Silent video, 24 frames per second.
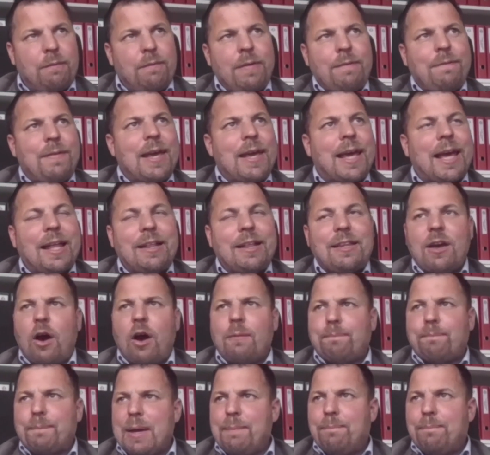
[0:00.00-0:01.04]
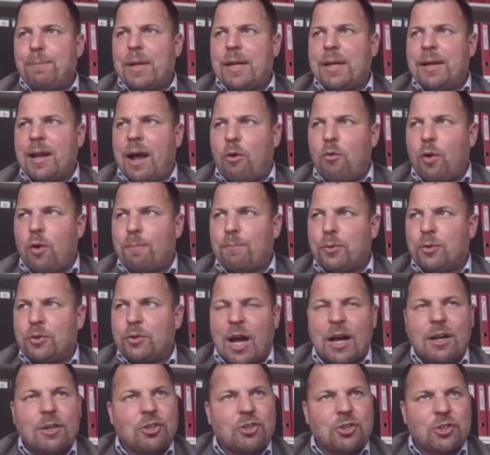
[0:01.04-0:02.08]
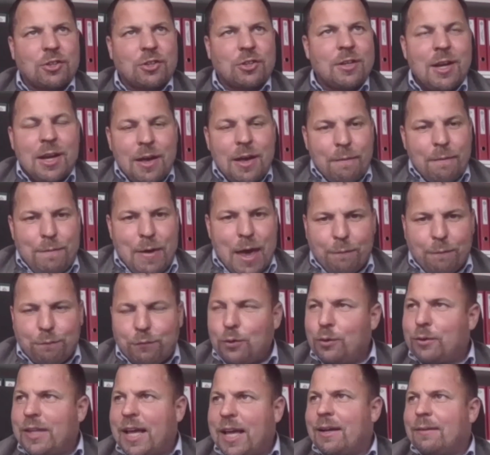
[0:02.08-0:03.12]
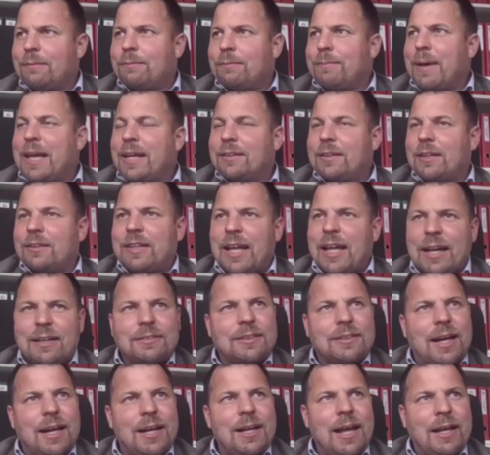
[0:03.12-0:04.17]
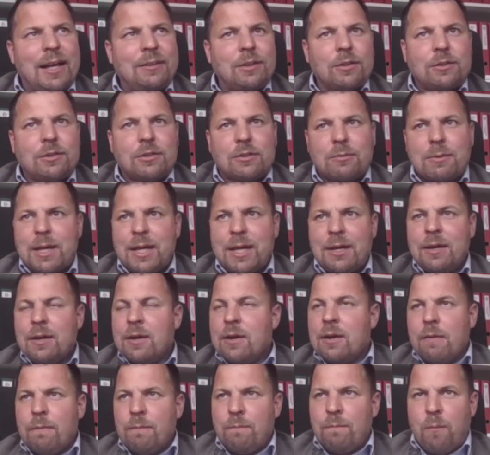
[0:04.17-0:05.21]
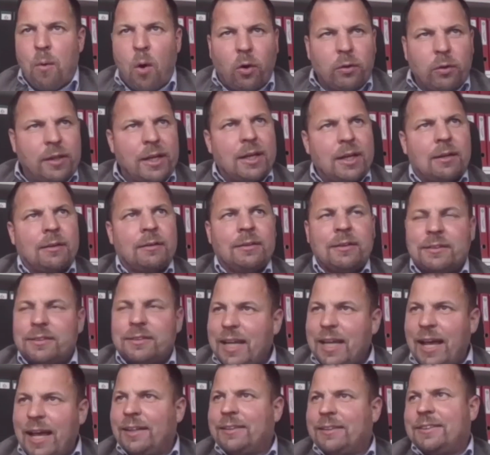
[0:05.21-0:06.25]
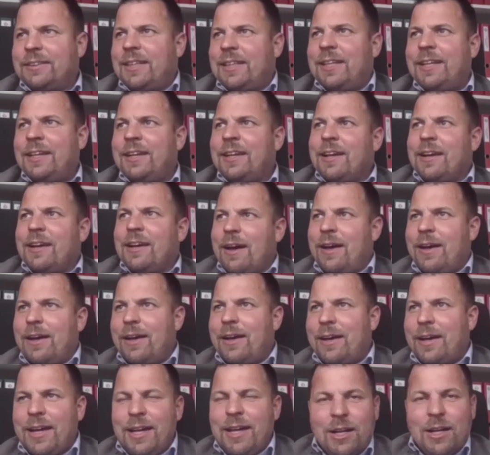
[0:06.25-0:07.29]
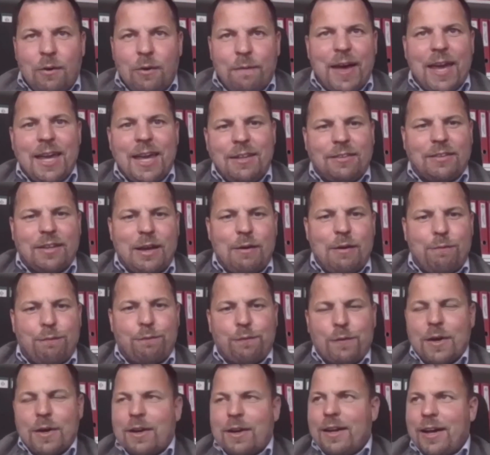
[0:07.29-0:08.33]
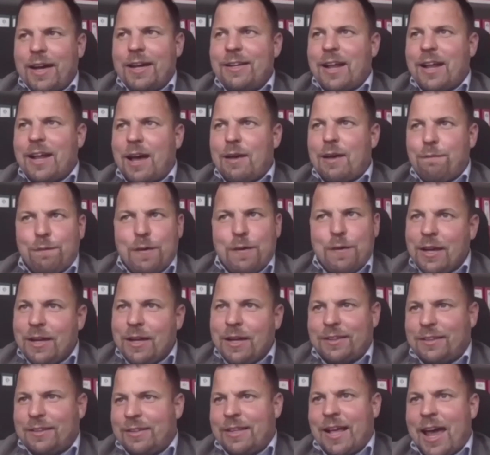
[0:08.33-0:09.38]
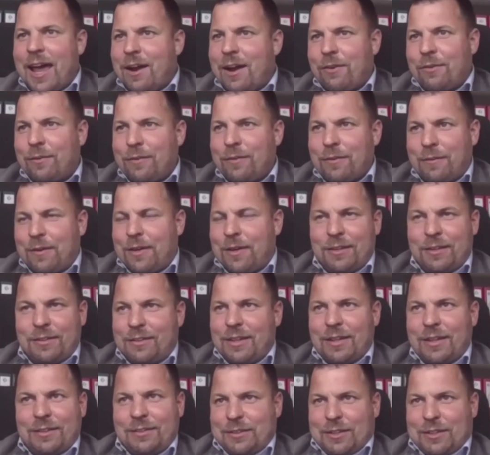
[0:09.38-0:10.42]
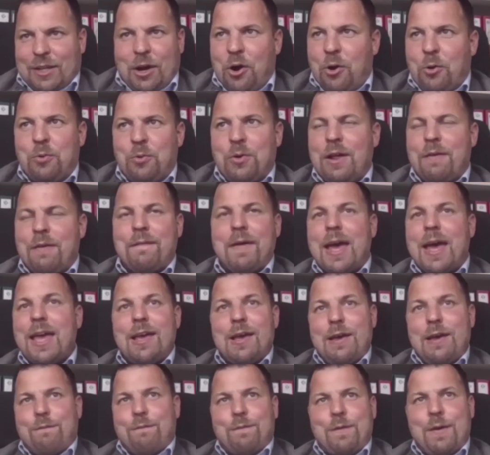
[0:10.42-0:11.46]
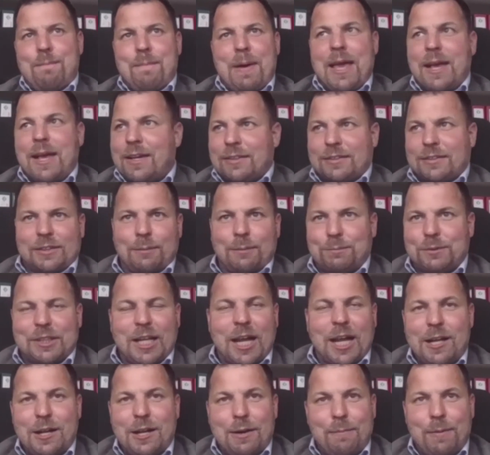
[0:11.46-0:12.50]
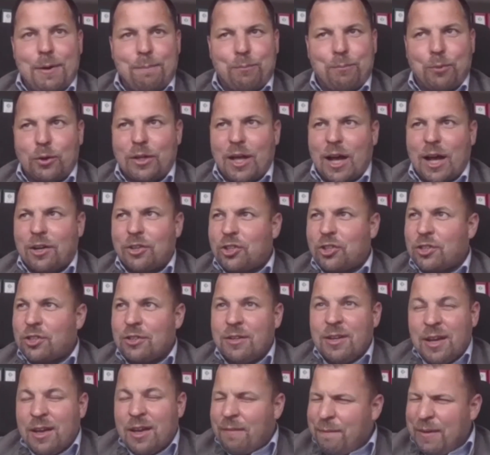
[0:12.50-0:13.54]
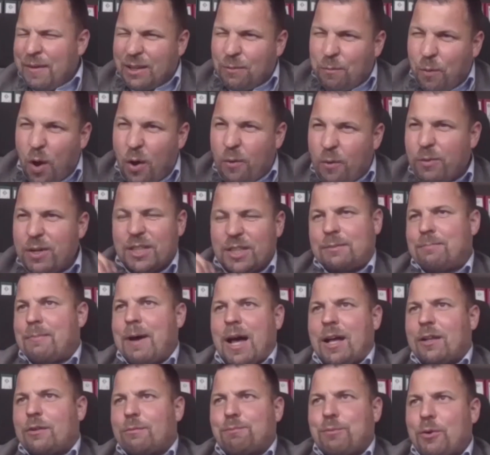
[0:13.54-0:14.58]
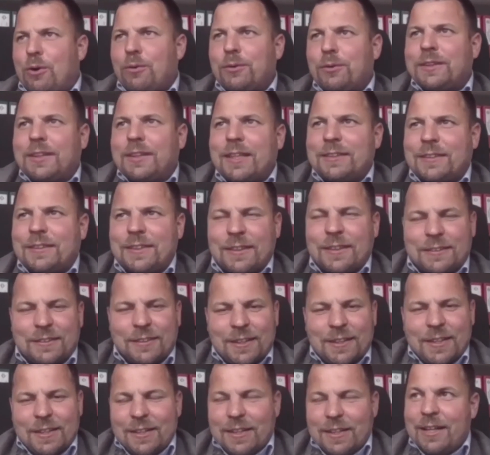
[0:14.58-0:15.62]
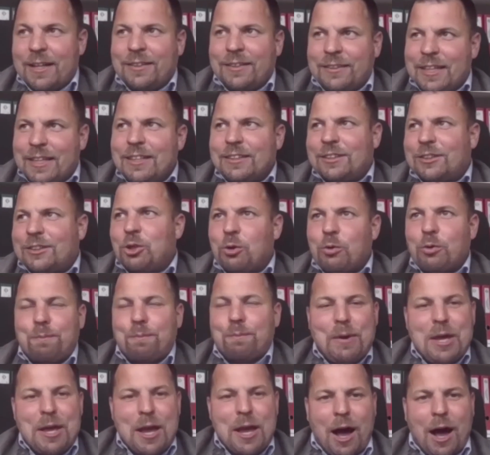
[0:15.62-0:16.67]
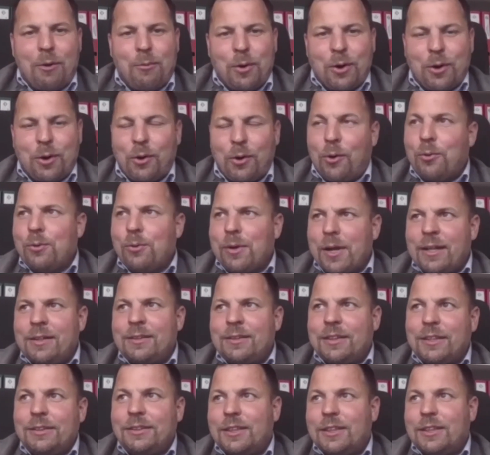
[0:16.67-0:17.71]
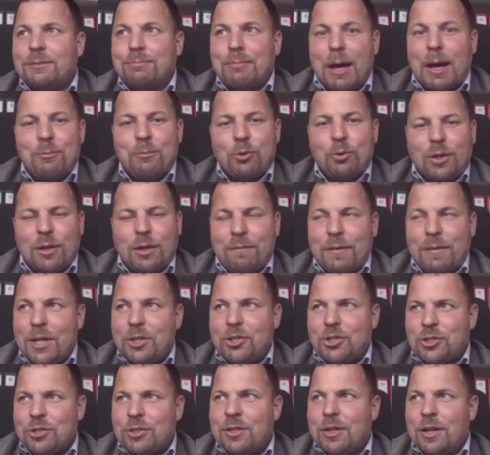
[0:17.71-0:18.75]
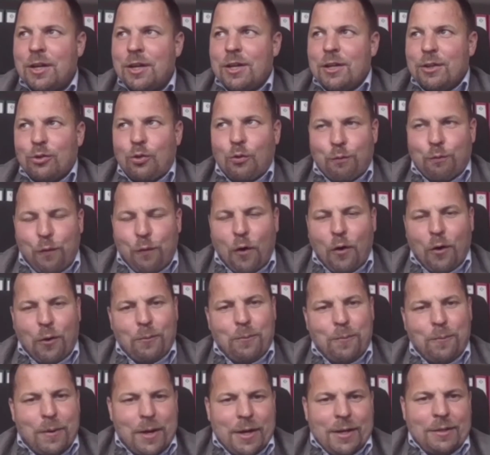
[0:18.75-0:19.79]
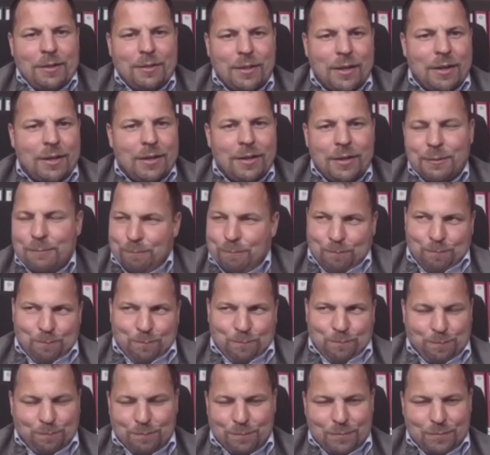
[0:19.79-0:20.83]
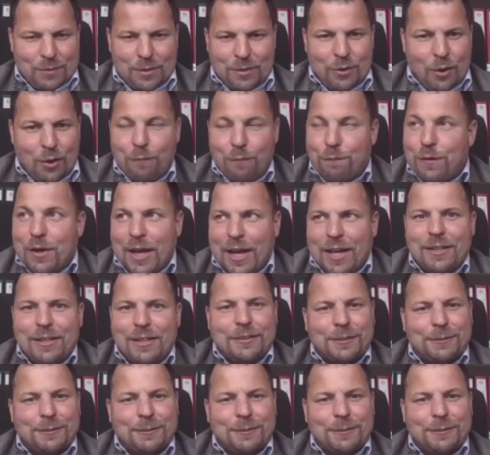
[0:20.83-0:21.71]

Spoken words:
get young people in our production, we have to make the textile industry modern, sexy, innovative. And I think there it is the only way if we make a sustainable production with very smart processes. And this should be our goal, and this is my motivation to follow, and nothing else.